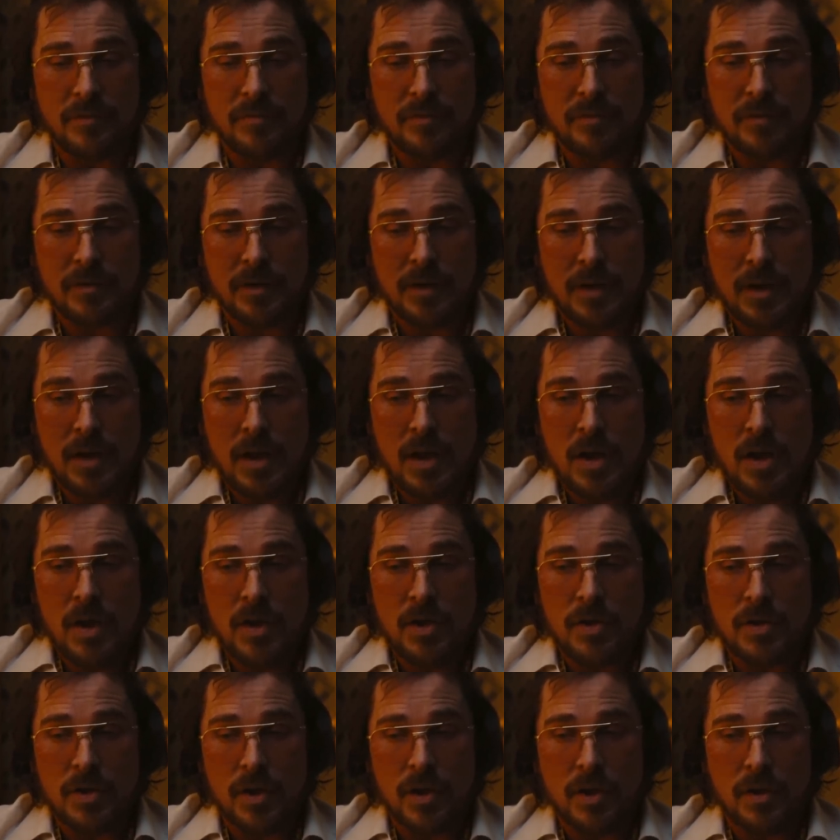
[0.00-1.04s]
Save
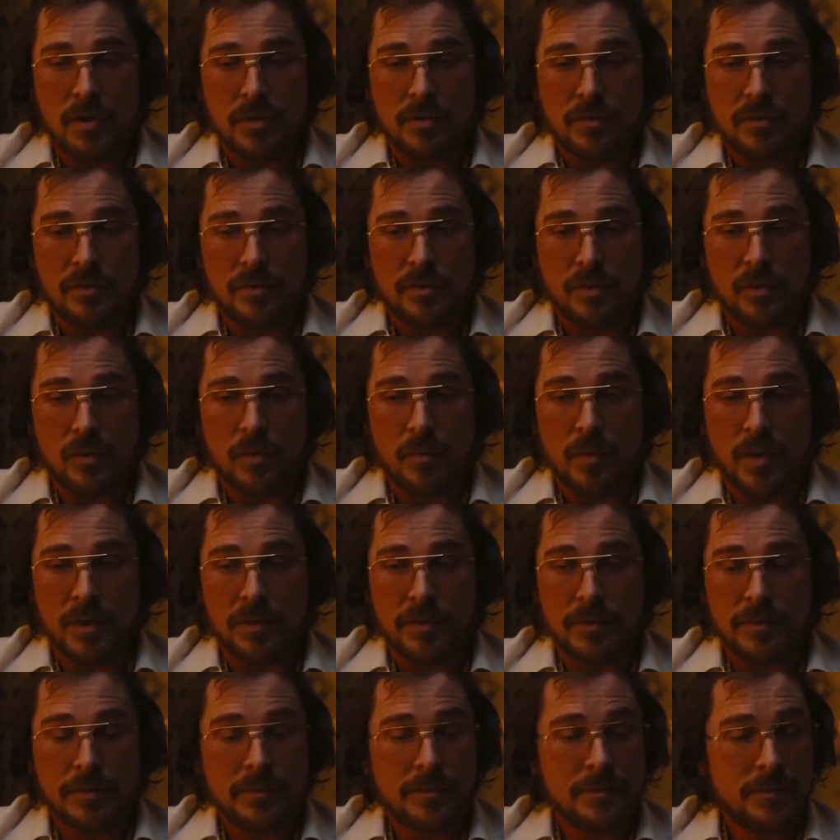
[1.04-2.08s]
a young single
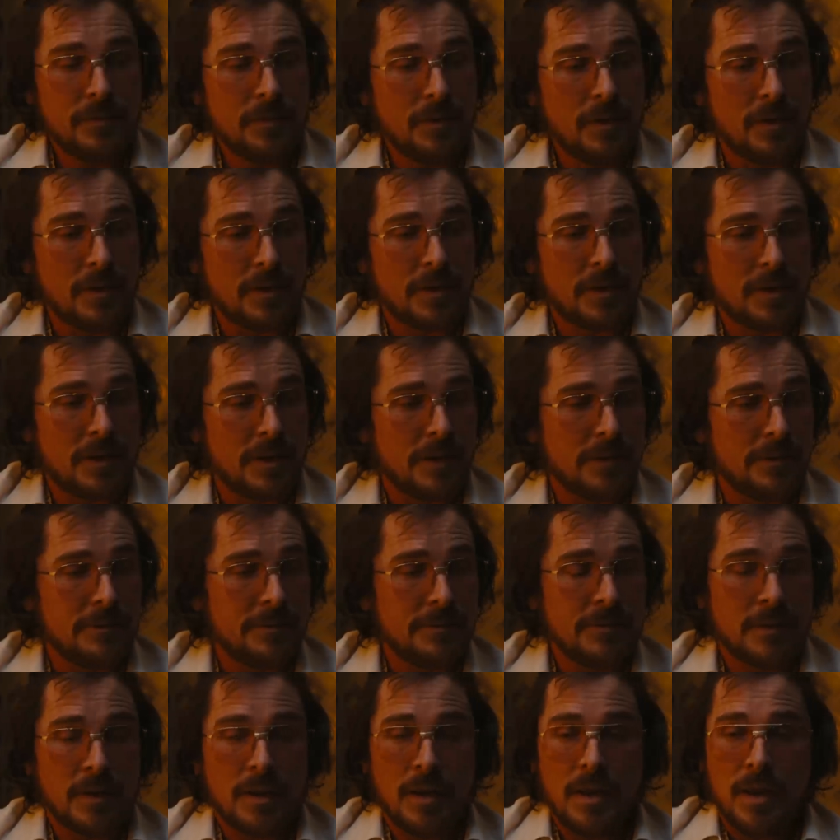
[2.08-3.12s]
mother and a kid
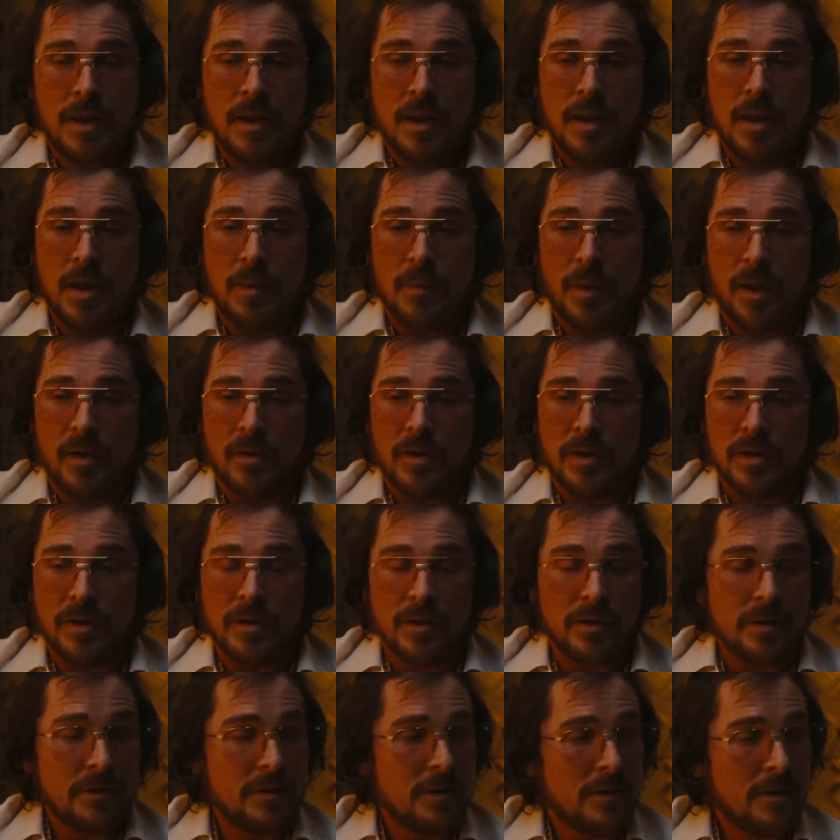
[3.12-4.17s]
marry
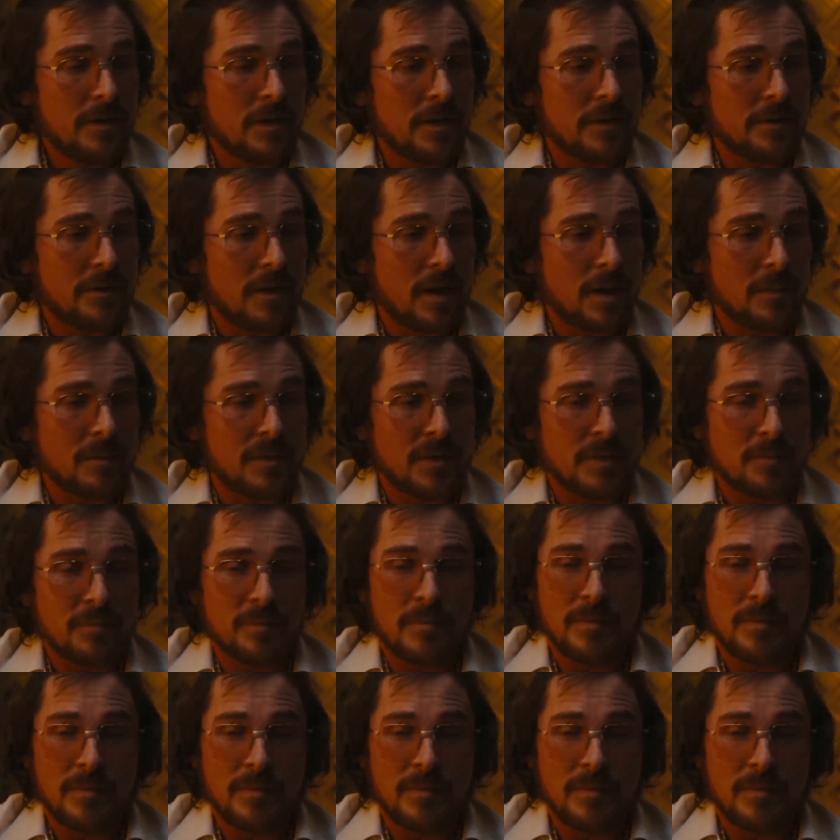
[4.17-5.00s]
you. I adopt them.